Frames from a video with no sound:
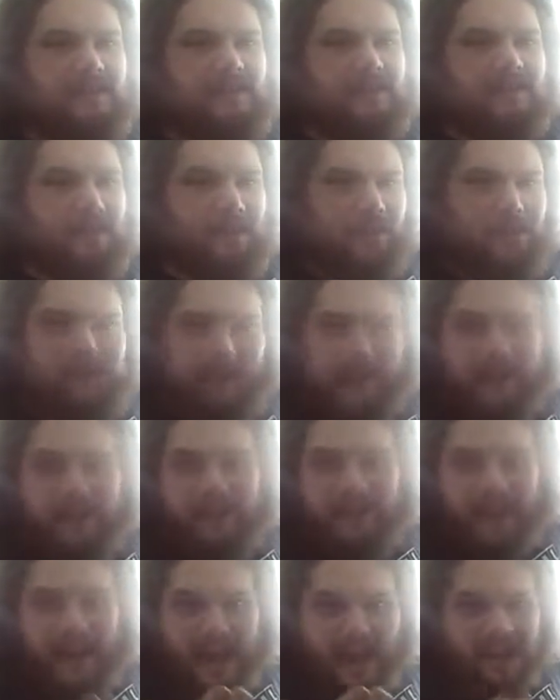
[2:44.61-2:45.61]
So we
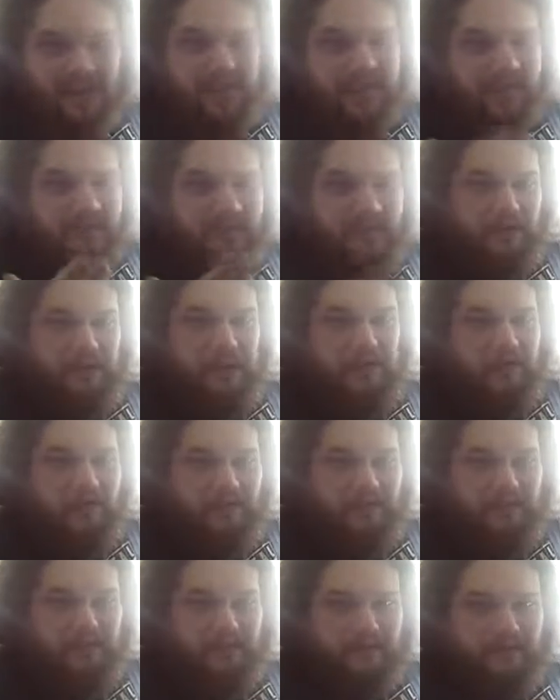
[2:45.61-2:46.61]
finally actually
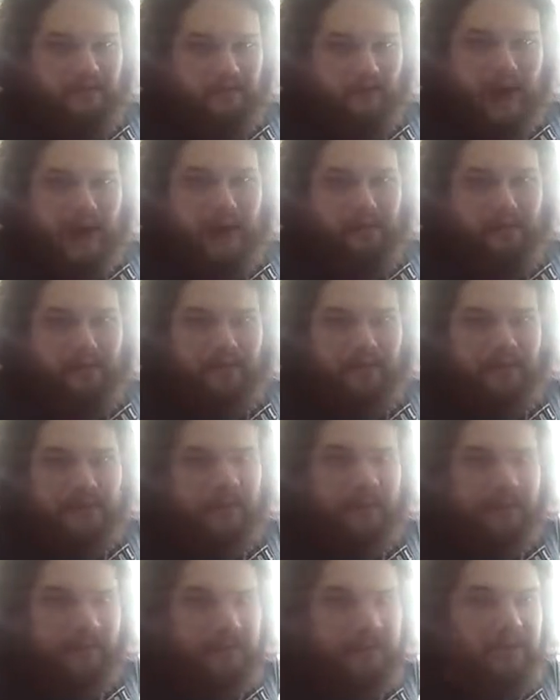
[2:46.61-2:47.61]
do grapple
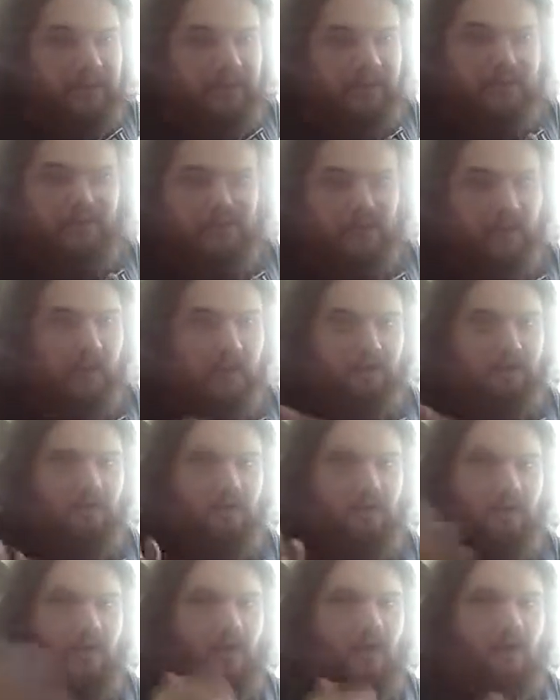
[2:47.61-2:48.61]
them, and we
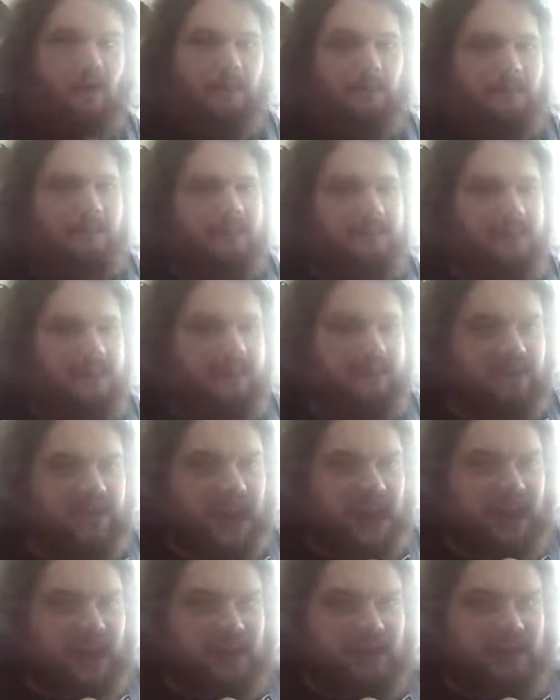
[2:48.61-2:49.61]
slaughter almost the
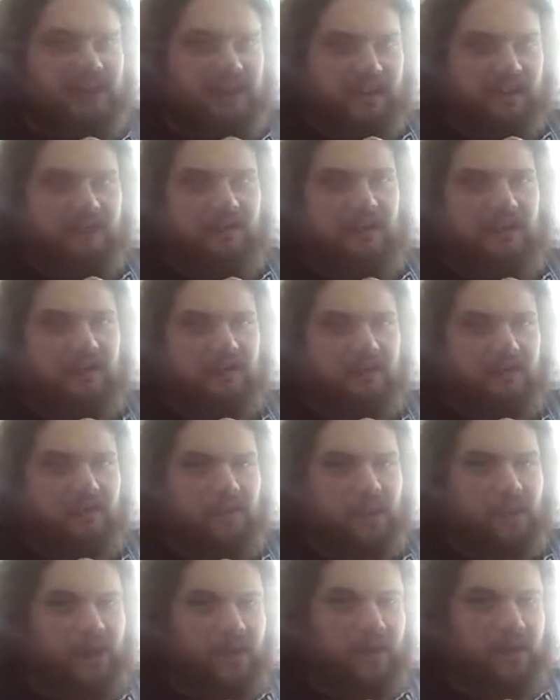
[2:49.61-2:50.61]
entirety of their
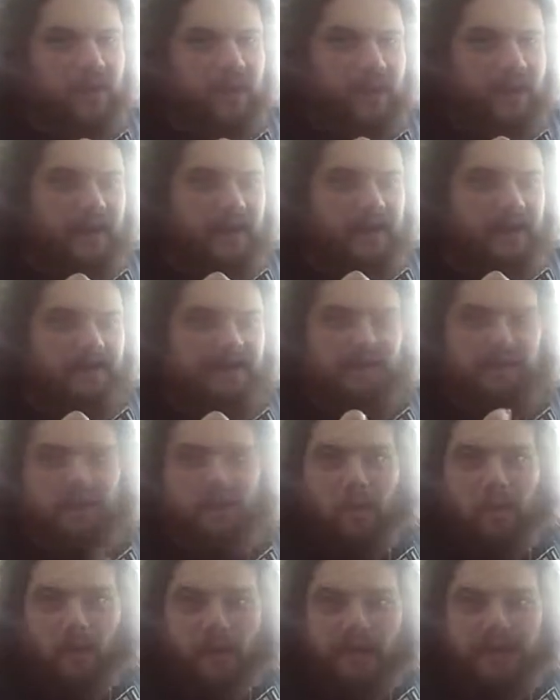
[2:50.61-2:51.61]
crew, except
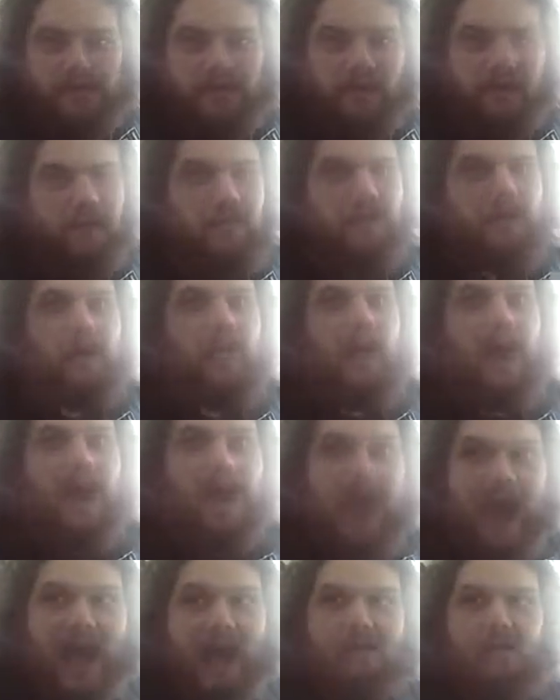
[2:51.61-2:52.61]
for one dude who
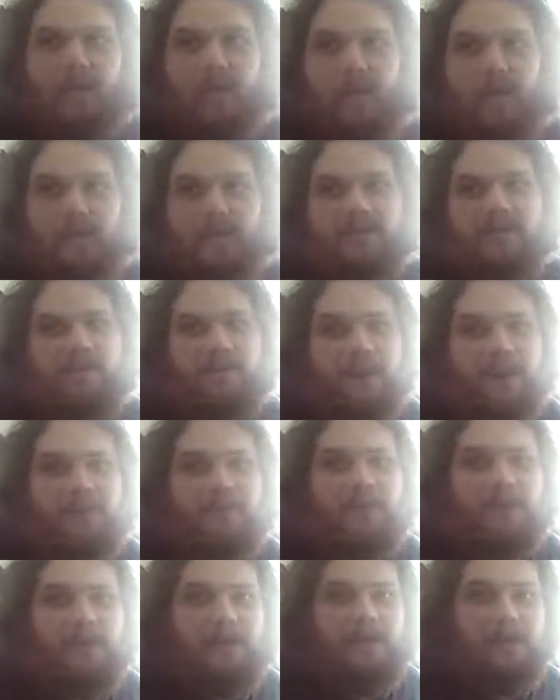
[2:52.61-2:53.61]
I wanted to
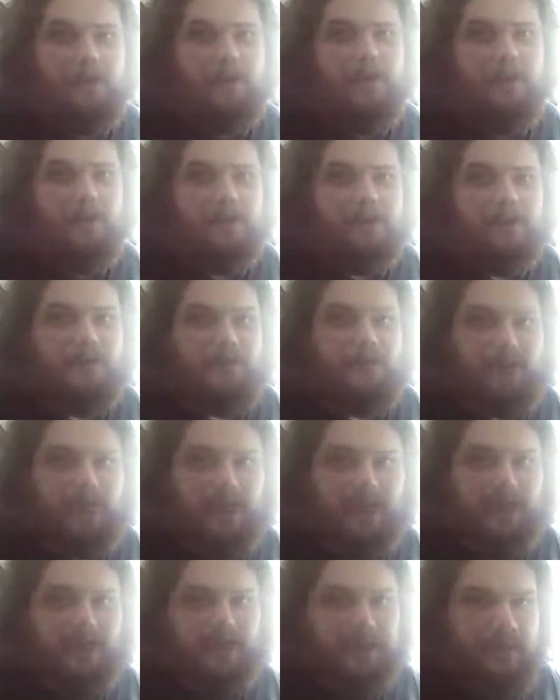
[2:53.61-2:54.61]
make my own personal
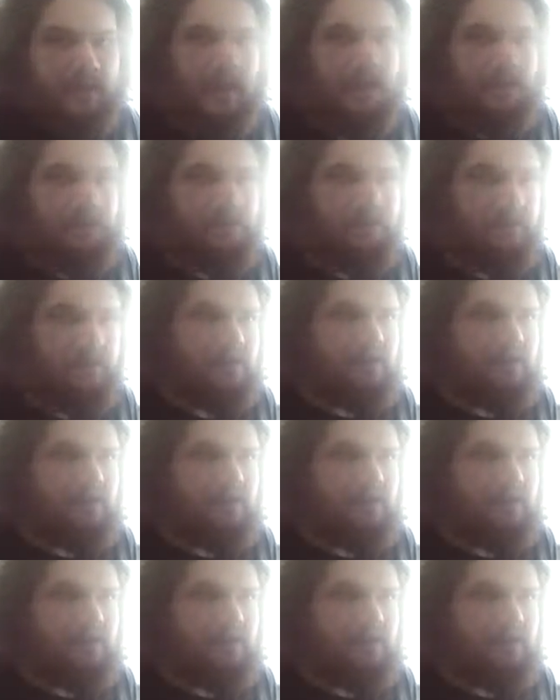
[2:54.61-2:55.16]
plaything,